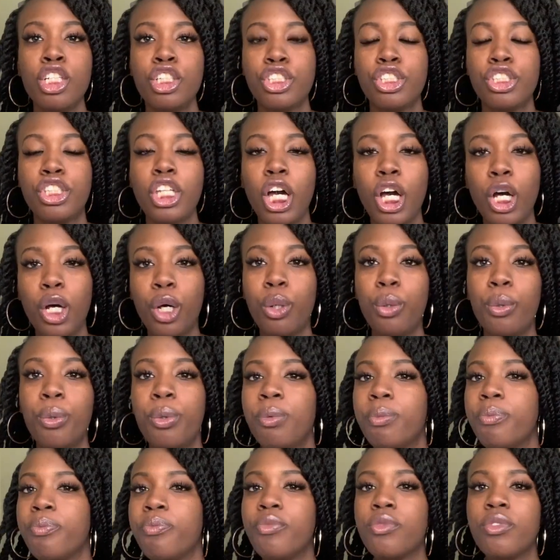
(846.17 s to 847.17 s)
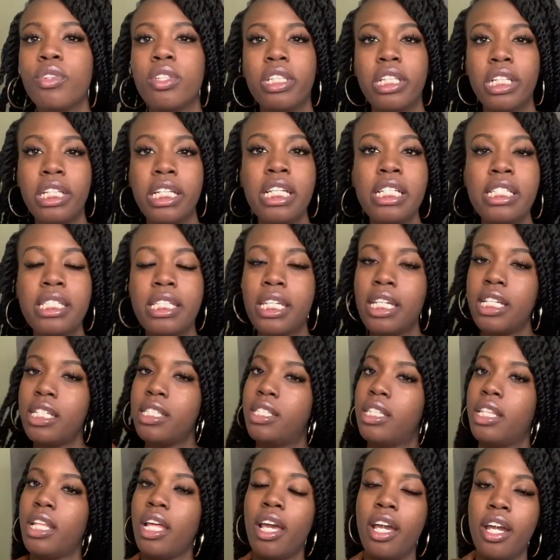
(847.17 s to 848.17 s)
So Denise gets
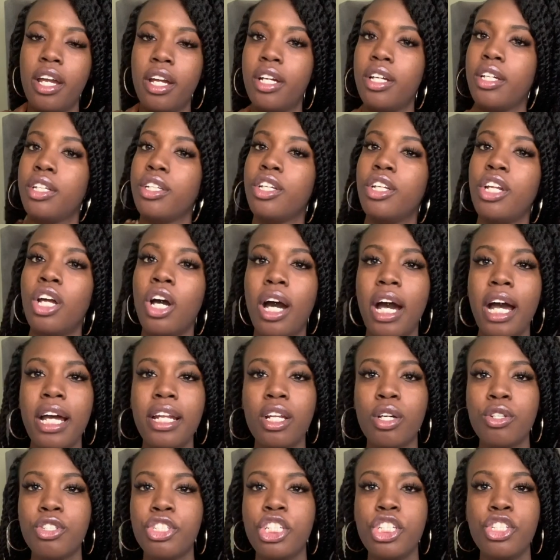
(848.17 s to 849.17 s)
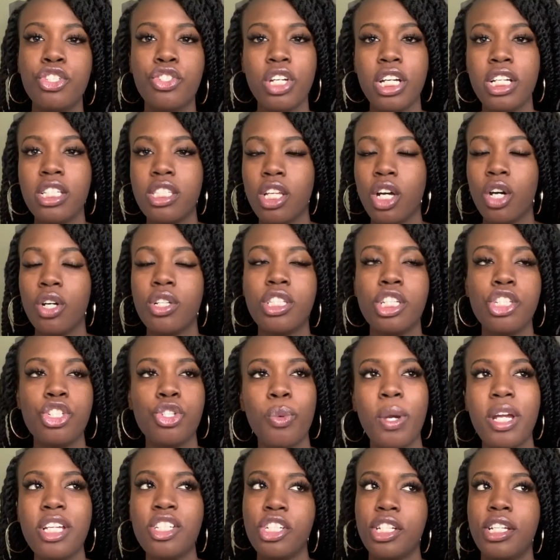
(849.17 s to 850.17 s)
there. You know, I know she dressed the whole
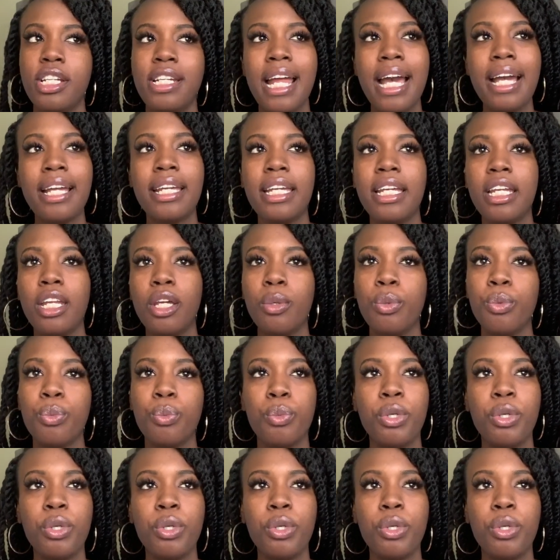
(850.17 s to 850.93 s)
situation, and I get it.